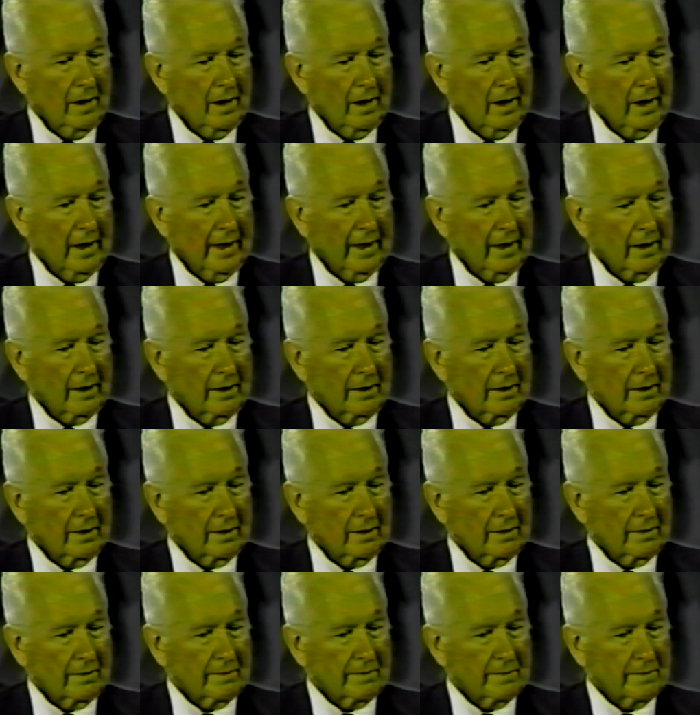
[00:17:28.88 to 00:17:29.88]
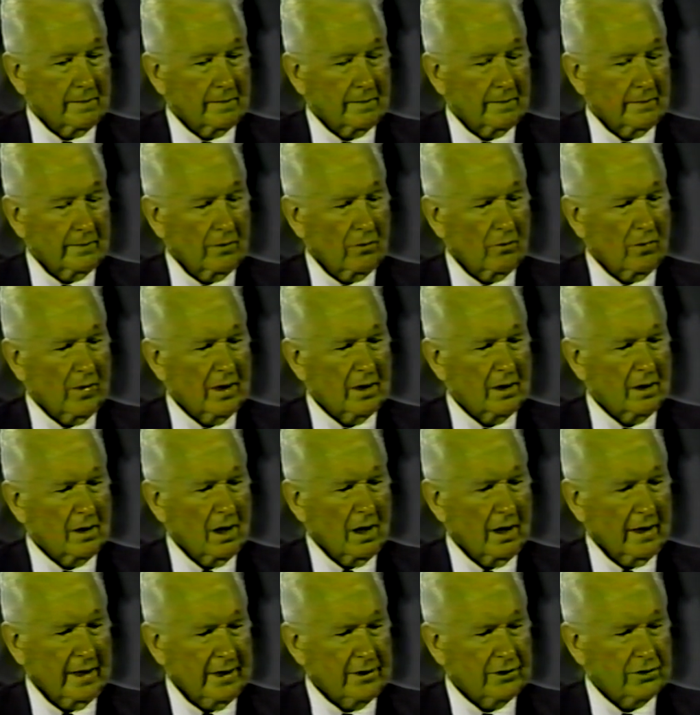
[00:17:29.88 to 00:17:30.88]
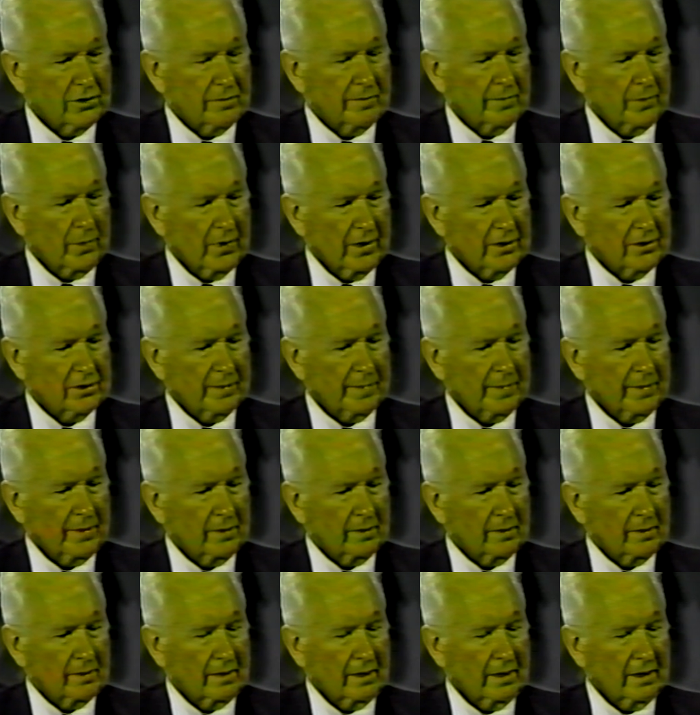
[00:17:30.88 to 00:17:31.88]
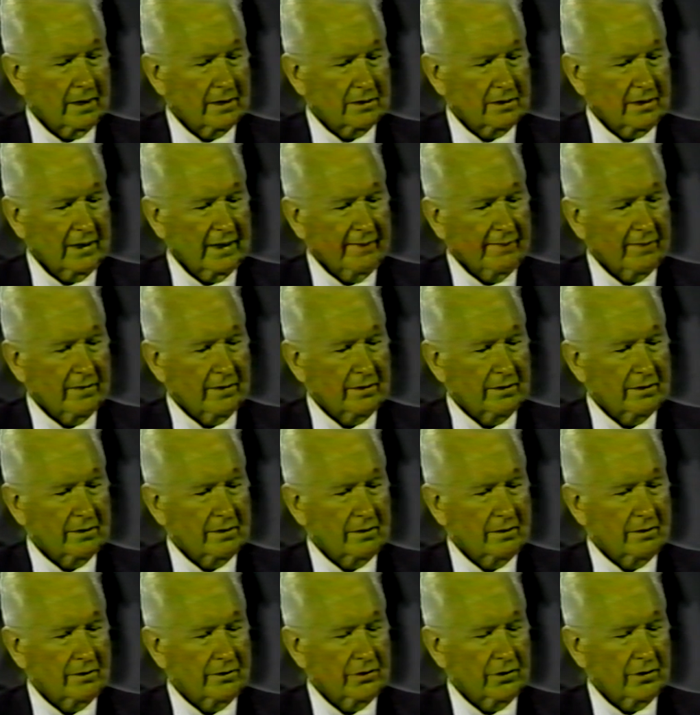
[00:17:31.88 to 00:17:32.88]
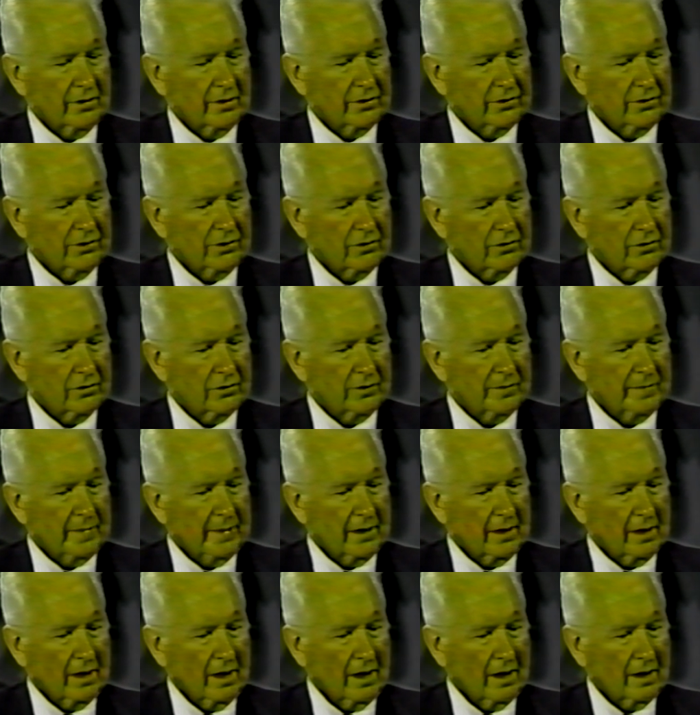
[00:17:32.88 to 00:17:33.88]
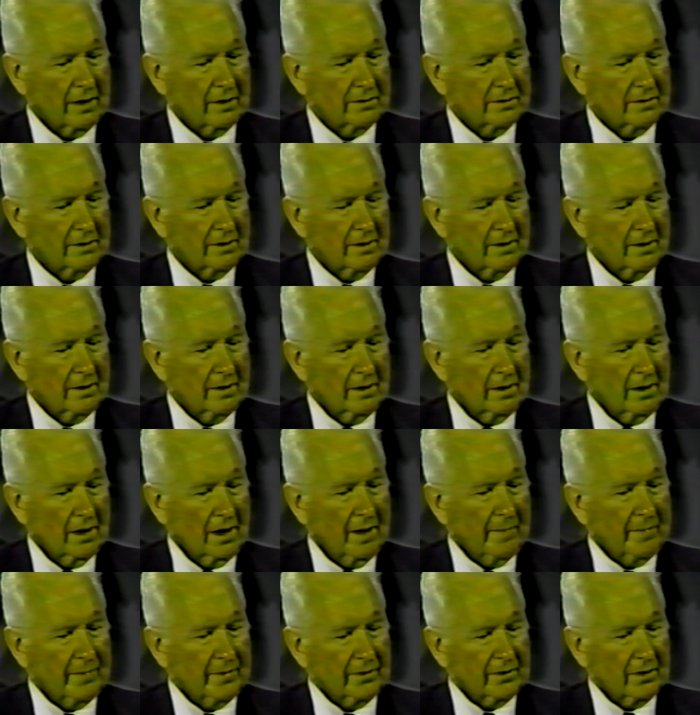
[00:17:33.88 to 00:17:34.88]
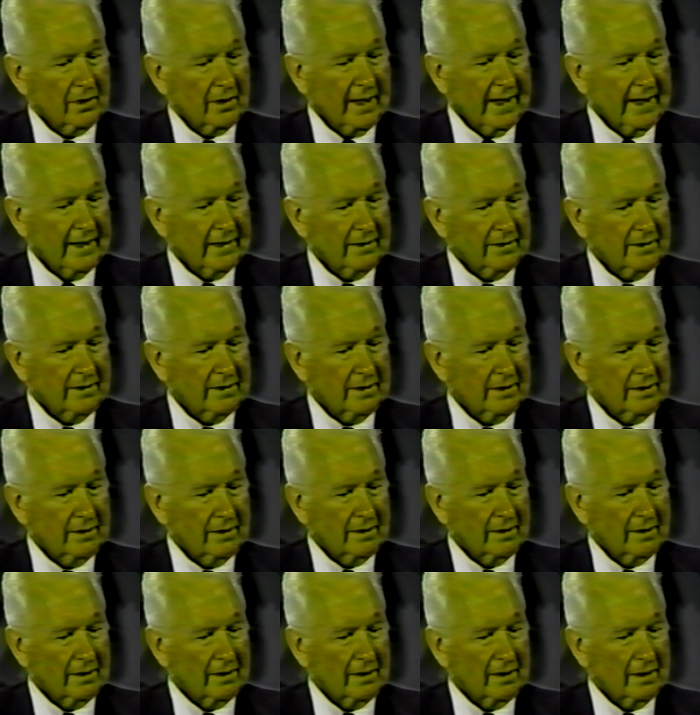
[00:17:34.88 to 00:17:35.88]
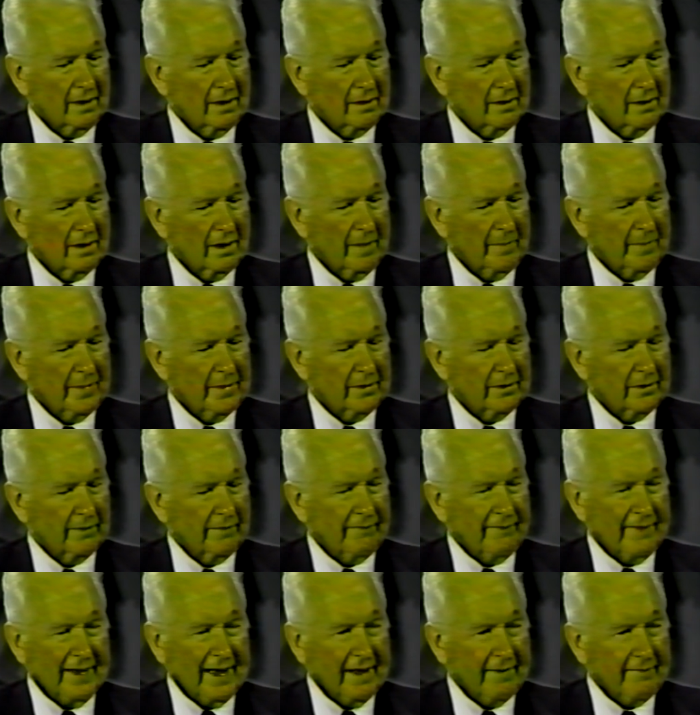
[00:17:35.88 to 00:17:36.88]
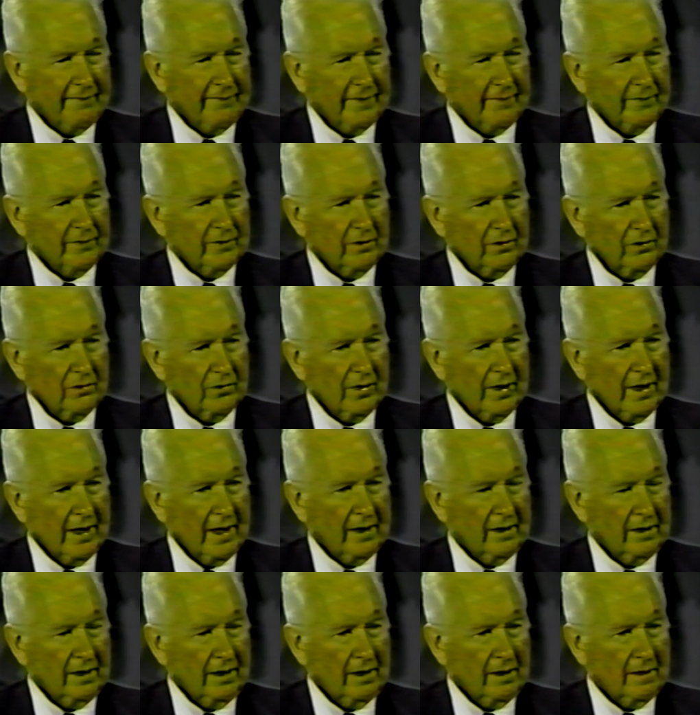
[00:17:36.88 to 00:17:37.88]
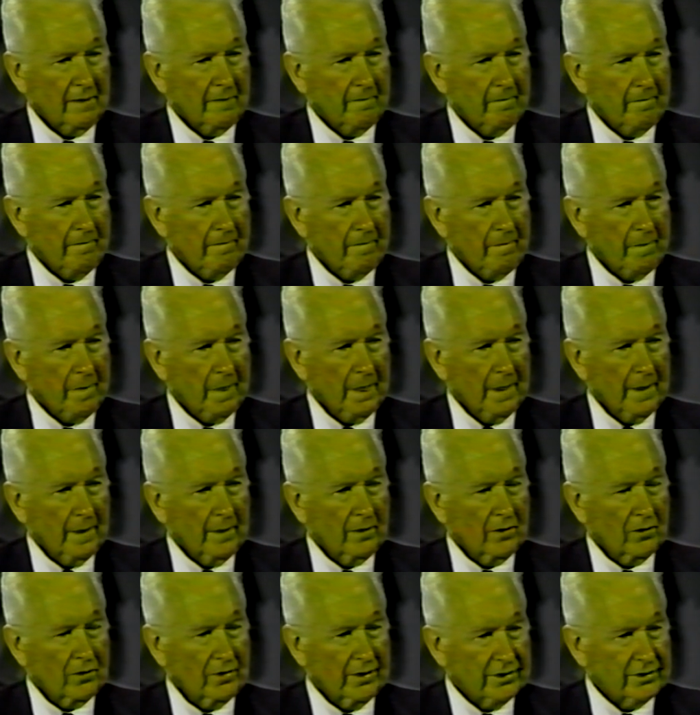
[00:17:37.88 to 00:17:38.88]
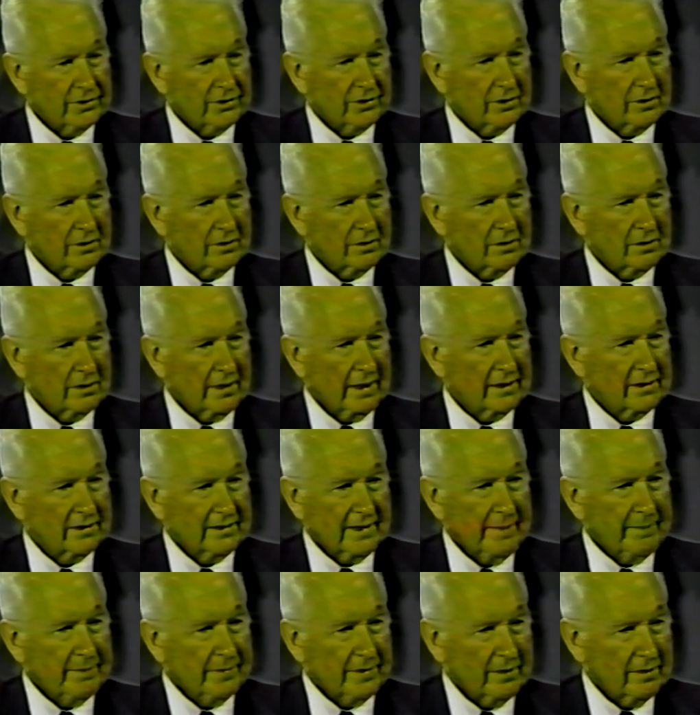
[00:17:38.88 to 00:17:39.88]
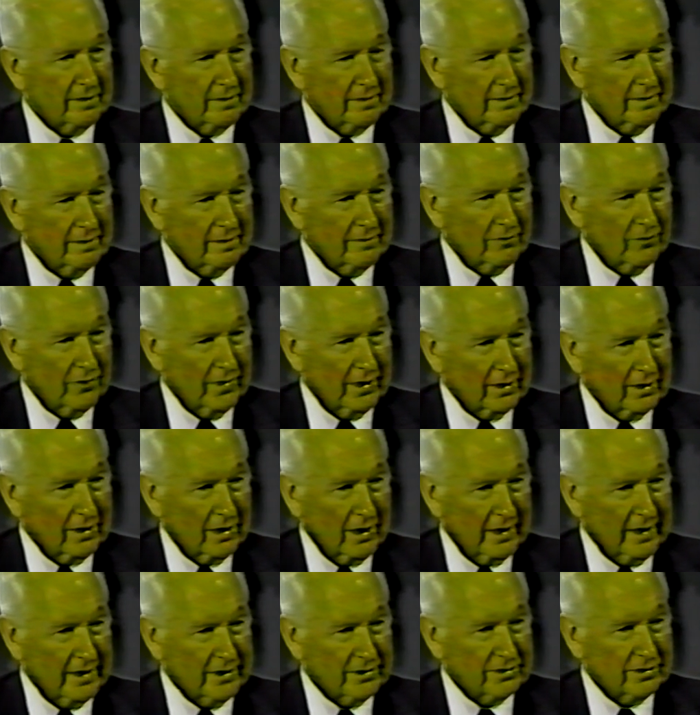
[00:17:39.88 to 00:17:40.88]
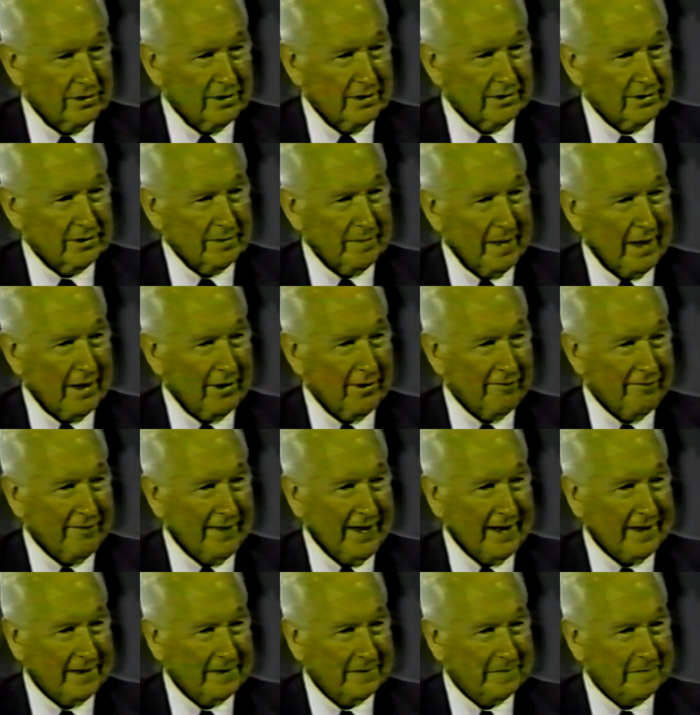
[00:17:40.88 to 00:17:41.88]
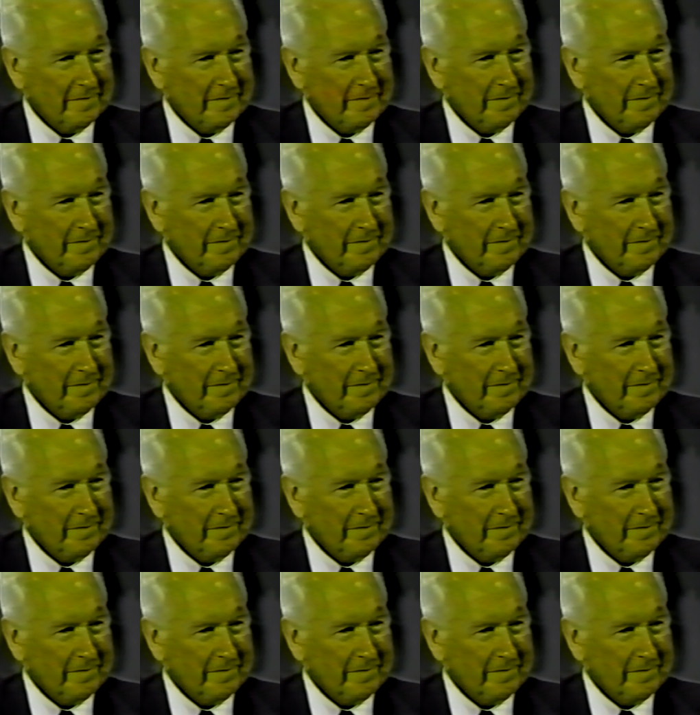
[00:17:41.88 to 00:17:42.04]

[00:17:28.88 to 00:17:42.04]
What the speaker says: And the reincarnation principle is given to the students because up until 553 A.D., Christians accepted reincarnation as a matter of fact.